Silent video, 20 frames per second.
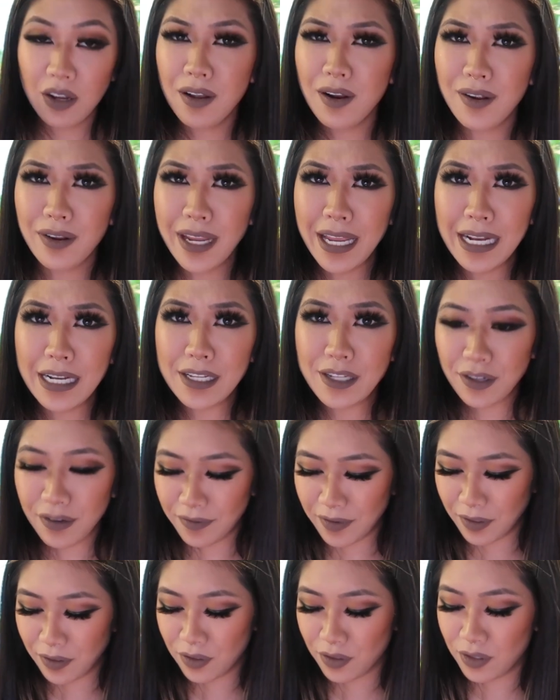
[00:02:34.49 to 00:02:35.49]
Not all canister
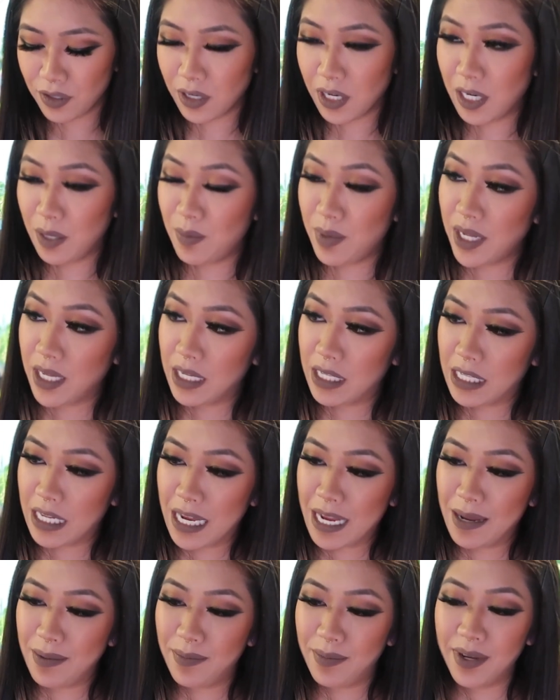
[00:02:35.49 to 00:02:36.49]
filters are going to be the
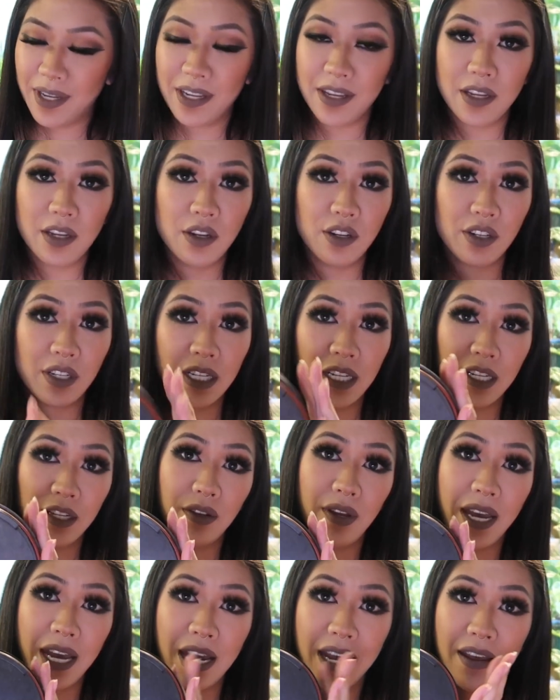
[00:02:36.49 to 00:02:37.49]
same, but usually
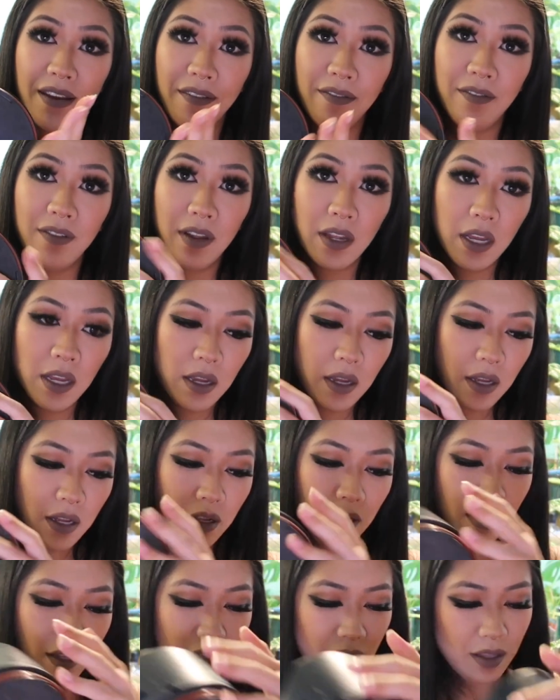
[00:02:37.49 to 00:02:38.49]
you have
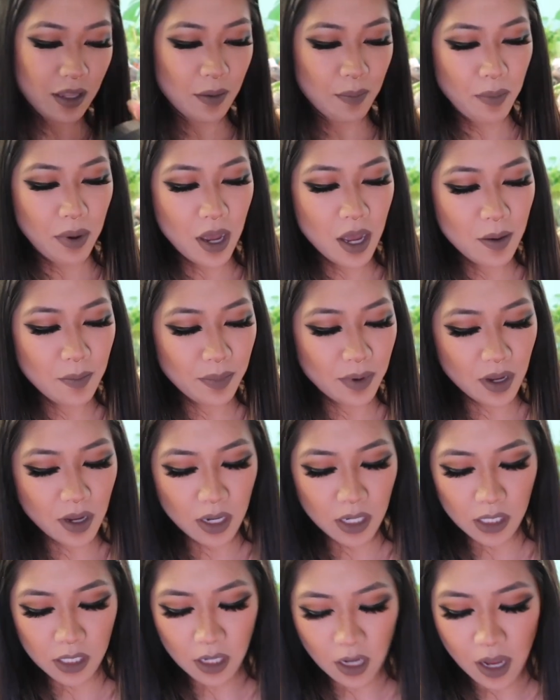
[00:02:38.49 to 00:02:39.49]
the pump
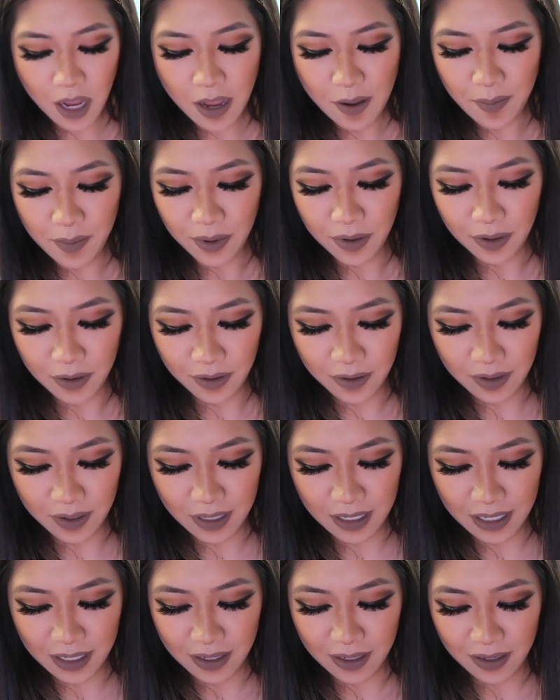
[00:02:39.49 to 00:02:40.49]
on top,
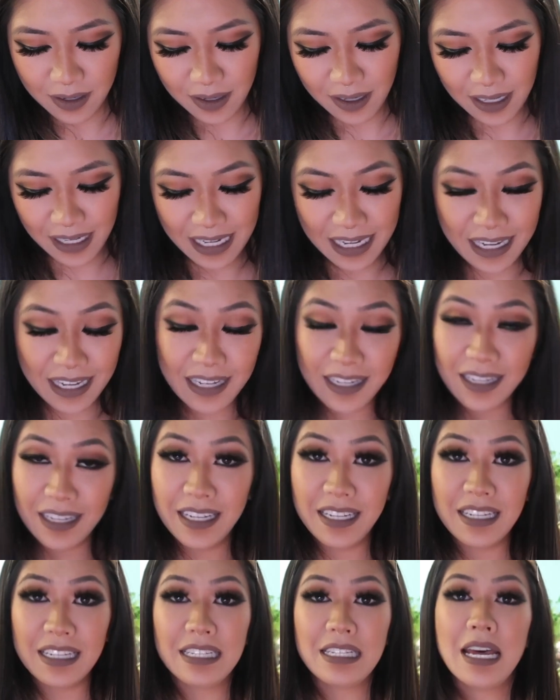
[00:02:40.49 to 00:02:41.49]
and
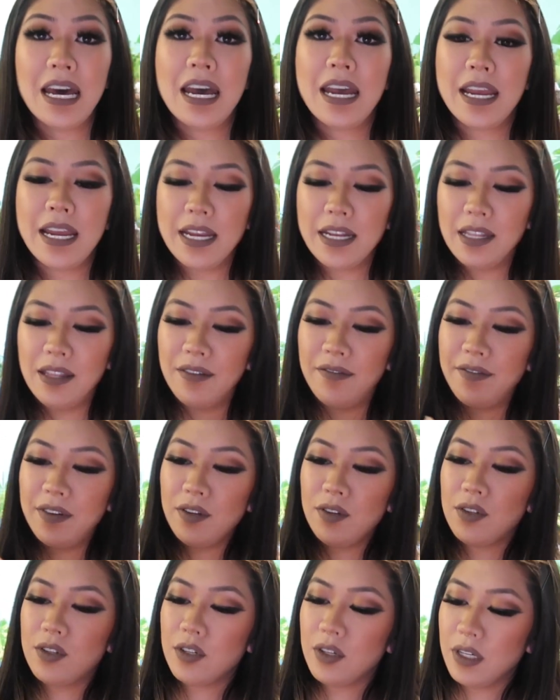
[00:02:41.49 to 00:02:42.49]
inside the
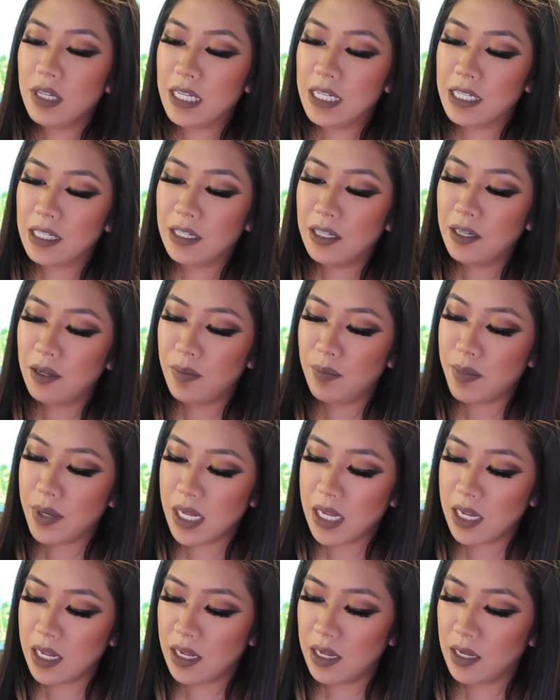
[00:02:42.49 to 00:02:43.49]
filter is going
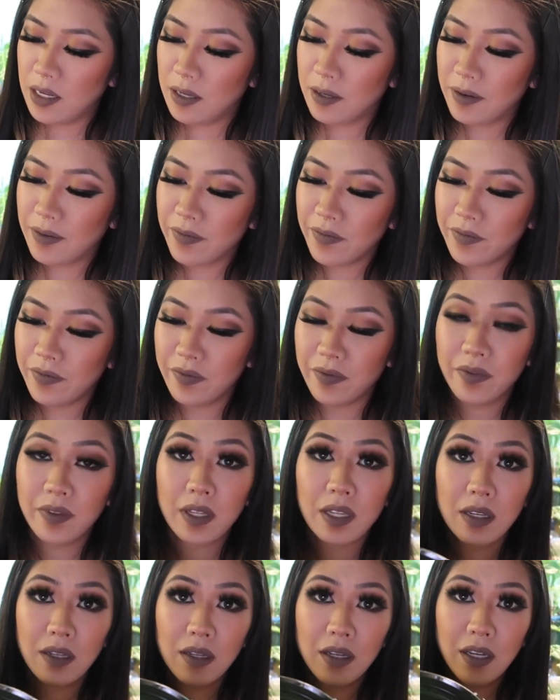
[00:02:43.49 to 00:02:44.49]
to be
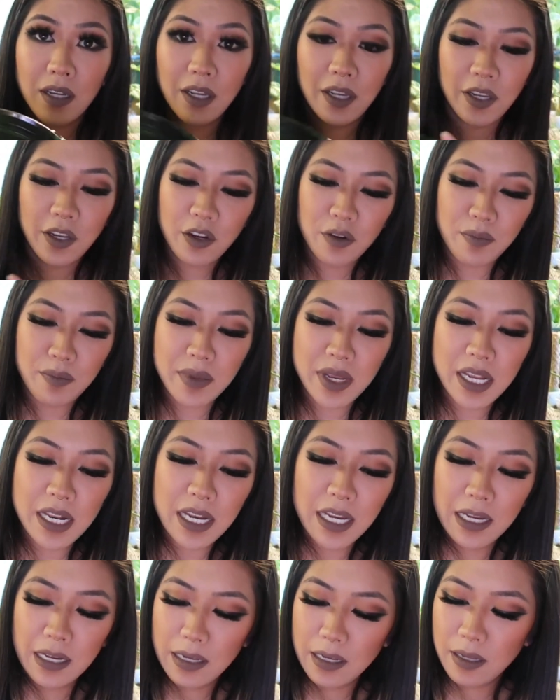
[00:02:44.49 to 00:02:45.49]
your
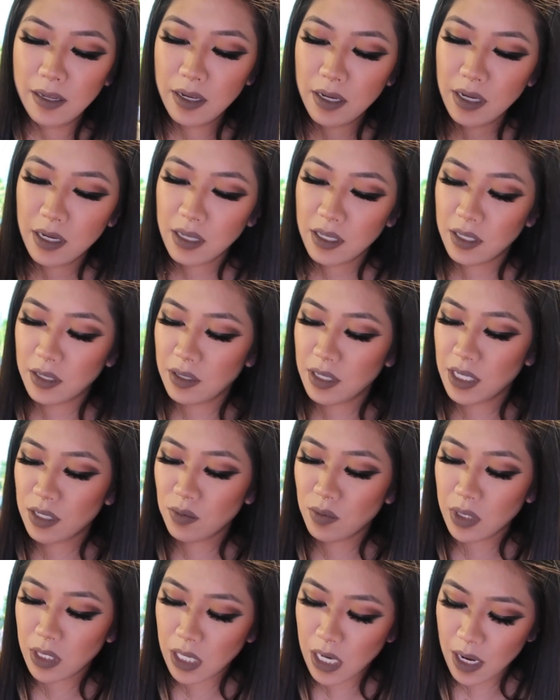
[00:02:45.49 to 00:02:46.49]
media. So this
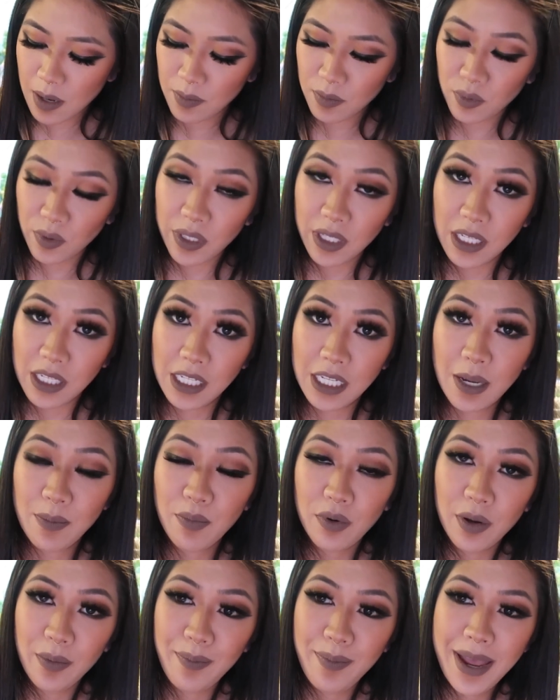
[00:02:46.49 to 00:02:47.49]
one comes with a
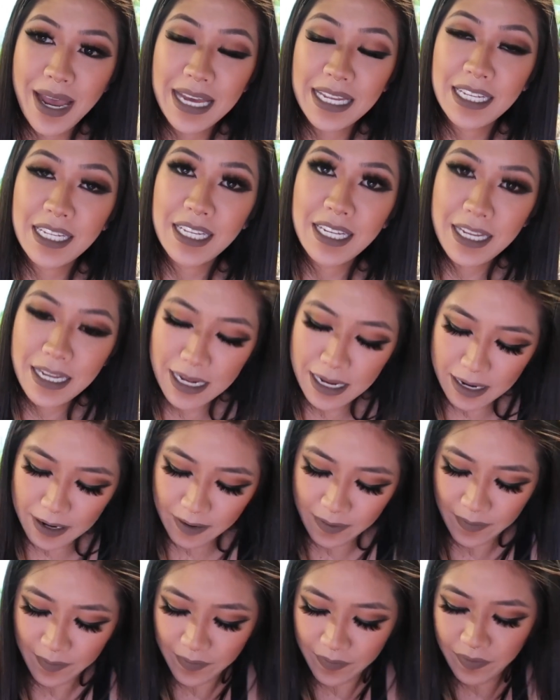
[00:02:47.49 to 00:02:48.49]
separate
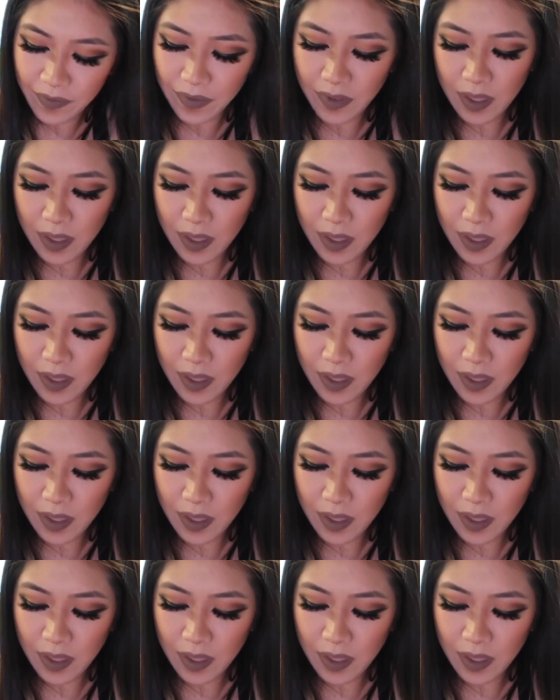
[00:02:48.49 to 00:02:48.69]
basket.